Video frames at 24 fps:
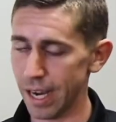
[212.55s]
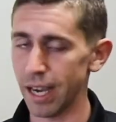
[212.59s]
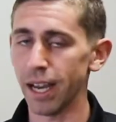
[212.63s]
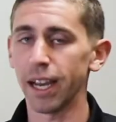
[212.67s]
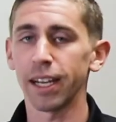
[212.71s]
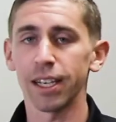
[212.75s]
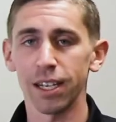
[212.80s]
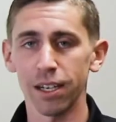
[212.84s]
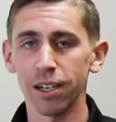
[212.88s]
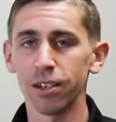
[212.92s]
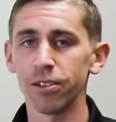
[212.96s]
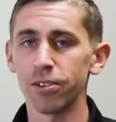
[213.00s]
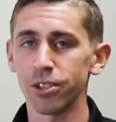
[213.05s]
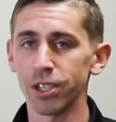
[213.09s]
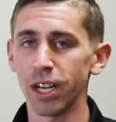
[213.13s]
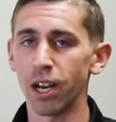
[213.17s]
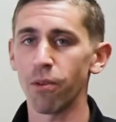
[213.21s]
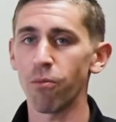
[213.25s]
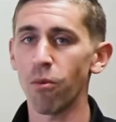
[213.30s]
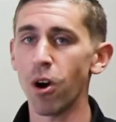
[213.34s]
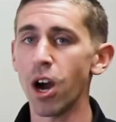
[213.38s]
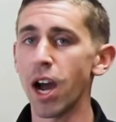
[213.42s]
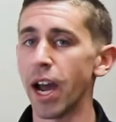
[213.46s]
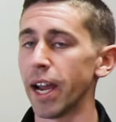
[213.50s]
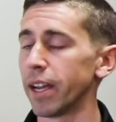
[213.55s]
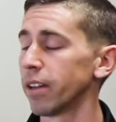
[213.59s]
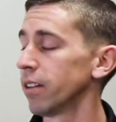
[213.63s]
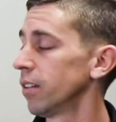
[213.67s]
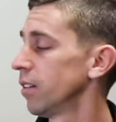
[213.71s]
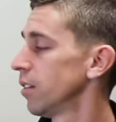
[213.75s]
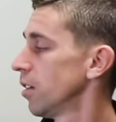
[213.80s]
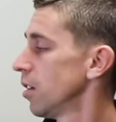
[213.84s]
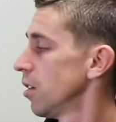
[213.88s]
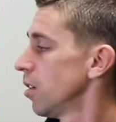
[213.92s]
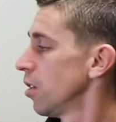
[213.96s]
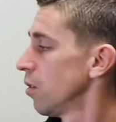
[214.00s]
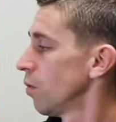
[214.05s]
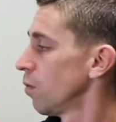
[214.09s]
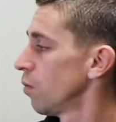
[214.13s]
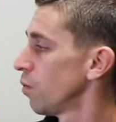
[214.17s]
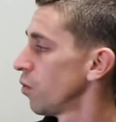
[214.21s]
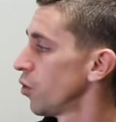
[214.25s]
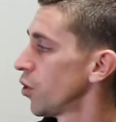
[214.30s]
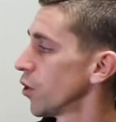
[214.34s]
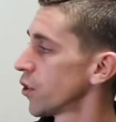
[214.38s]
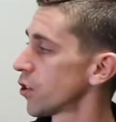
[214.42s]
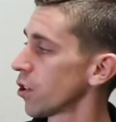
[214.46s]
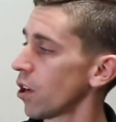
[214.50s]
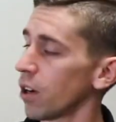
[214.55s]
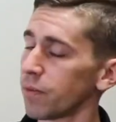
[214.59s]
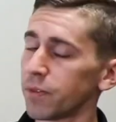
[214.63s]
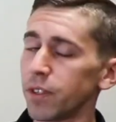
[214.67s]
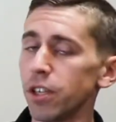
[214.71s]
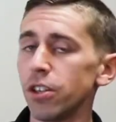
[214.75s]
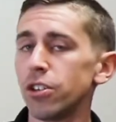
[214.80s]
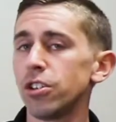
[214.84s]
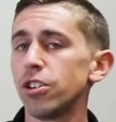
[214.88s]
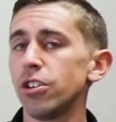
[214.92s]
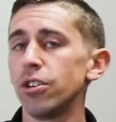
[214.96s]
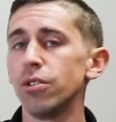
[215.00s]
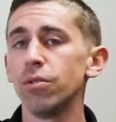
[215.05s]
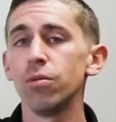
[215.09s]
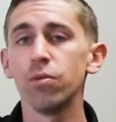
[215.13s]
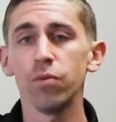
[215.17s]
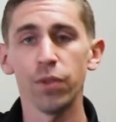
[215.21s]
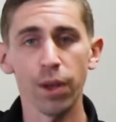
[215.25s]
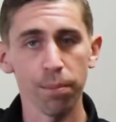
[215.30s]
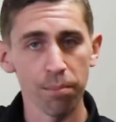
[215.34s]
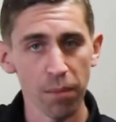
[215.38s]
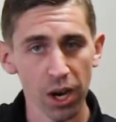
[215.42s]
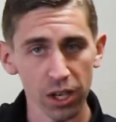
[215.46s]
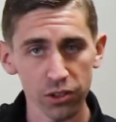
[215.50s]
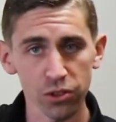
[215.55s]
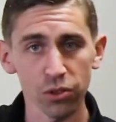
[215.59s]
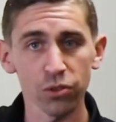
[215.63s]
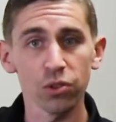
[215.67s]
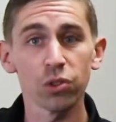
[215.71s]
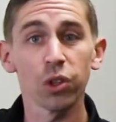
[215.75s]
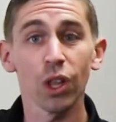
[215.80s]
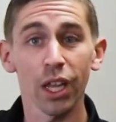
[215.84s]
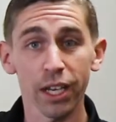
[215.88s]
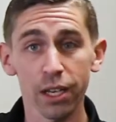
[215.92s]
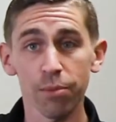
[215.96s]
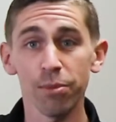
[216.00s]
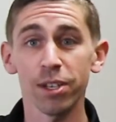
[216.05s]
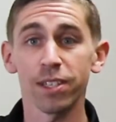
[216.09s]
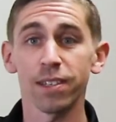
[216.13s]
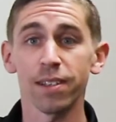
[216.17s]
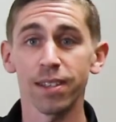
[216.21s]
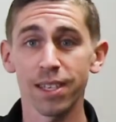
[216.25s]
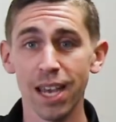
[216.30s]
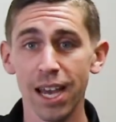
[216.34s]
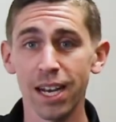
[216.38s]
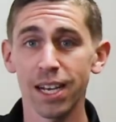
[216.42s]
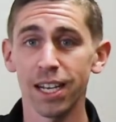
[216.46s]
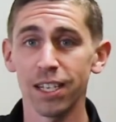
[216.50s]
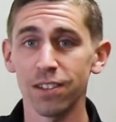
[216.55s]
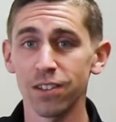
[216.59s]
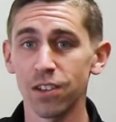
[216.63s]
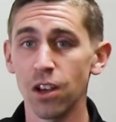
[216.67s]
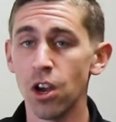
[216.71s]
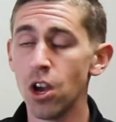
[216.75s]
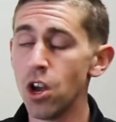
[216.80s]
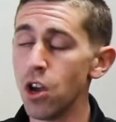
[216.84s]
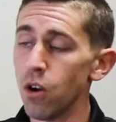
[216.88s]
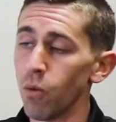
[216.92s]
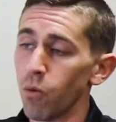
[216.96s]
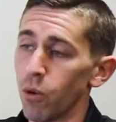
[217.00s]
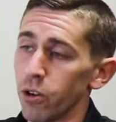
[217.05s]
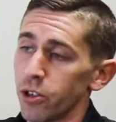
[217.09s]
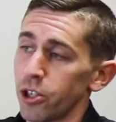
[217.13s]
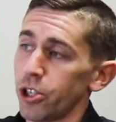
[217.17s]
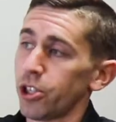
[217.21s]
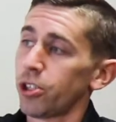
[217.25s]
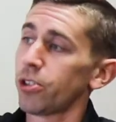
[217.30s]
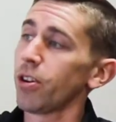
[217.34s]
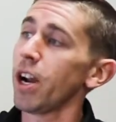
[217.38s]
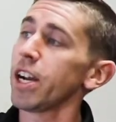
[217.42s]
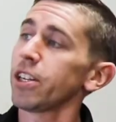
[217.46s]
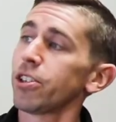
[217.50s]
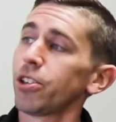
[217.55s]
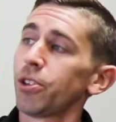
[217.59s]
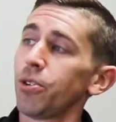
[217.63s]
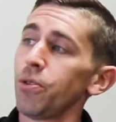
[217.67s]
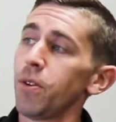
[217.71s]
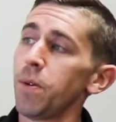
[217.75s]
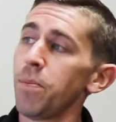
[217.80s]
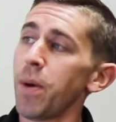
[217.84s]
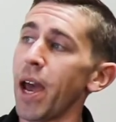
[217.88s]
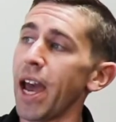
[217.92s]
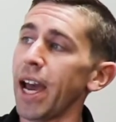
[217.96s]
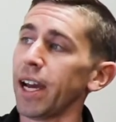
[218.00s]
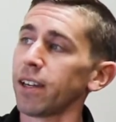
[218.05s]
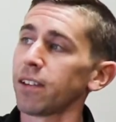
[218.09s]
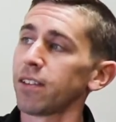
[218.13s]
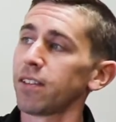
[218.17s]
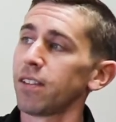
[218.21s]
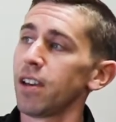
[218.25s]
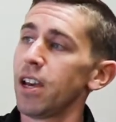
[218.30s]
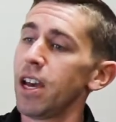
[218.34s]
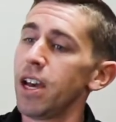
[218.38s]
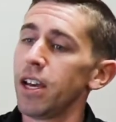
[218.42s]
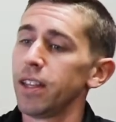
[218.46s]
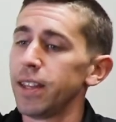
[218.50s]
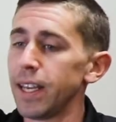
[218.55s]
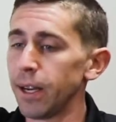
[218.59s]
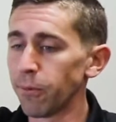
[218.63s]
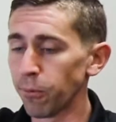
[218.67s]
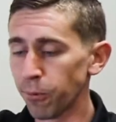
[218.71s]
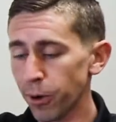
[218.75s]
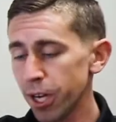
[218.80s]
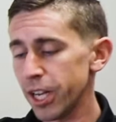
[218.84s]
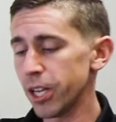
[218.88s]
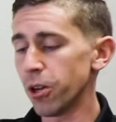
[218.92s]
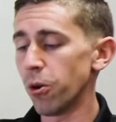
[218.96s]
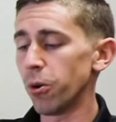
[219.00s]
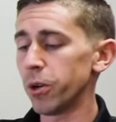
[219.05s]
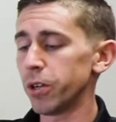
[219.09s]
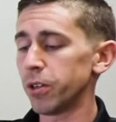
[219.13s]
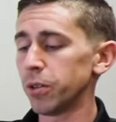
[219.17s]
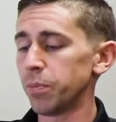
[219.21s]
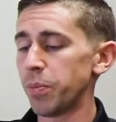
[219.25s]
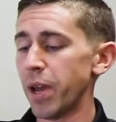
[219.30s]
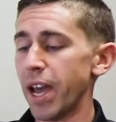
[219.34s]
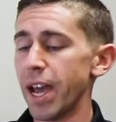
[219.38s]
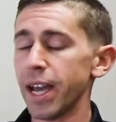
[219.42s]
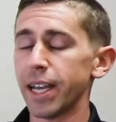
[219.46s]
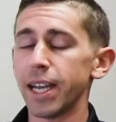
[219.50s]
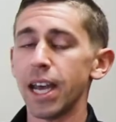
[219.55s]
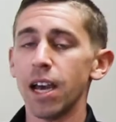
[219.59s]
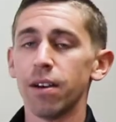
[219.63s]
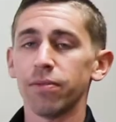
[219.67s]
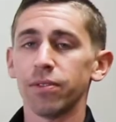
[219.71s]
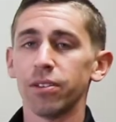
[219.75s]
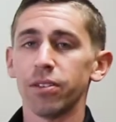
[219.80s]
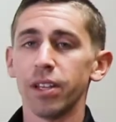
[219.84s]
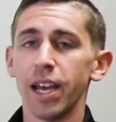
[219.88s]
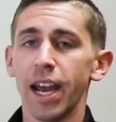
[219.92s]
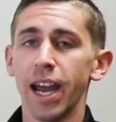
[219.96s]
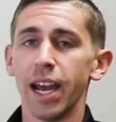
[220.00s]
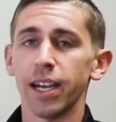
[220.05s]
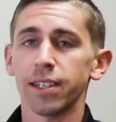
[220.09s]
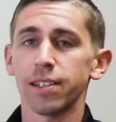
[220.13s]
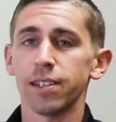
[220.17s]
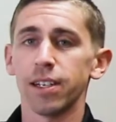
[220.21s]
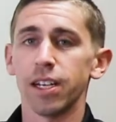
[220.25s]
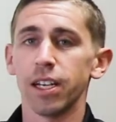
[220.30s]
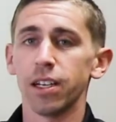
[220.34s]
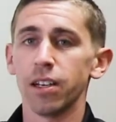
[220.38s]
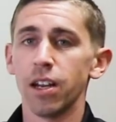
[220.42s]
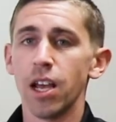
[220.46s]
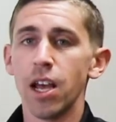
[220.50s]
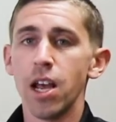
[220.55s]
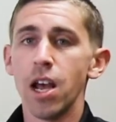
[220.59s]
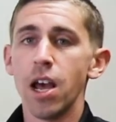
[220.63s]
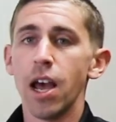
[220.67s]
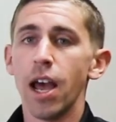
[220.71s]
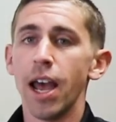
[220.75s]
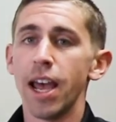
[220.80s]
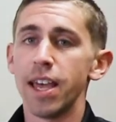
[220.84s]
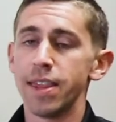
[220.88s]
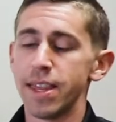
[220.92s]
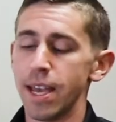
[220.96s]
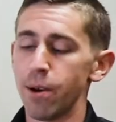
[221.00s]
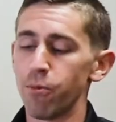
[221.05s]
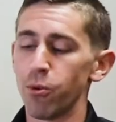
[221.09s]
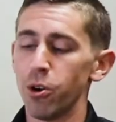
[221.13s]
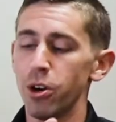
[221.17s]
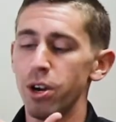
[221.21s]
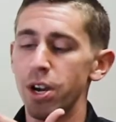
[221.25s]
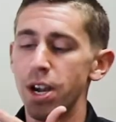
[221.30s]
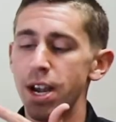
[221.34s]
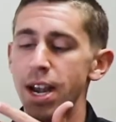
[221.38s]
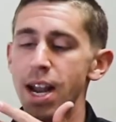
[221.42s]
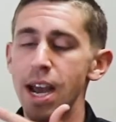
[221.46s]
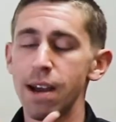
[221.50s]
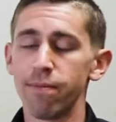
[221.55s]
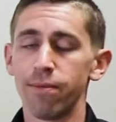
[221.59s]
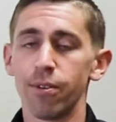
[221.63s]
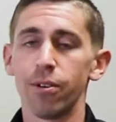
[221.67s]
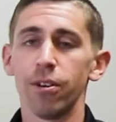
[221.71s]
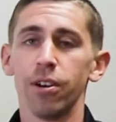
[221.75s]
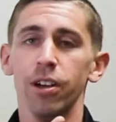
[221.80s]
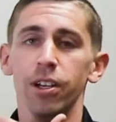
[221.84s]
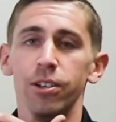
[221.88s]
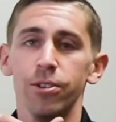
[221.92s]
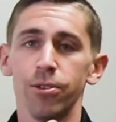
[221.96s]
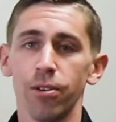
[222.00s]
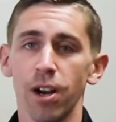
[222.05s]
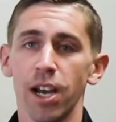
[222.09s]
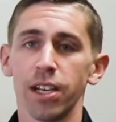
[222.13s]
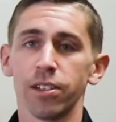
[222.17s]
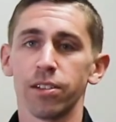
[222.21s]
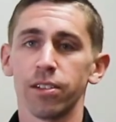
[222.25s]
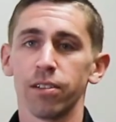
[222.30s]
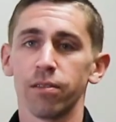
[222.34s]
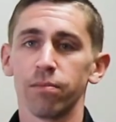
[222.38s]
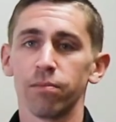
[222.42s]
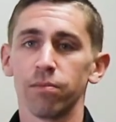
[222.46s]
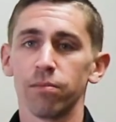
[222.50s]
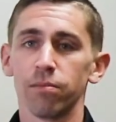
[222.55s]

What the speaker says: I can understand why. The soft tissue, the muscles, ligaments, and tendons were stretched to a max, they recoiled back after the accident, and they were never addressed.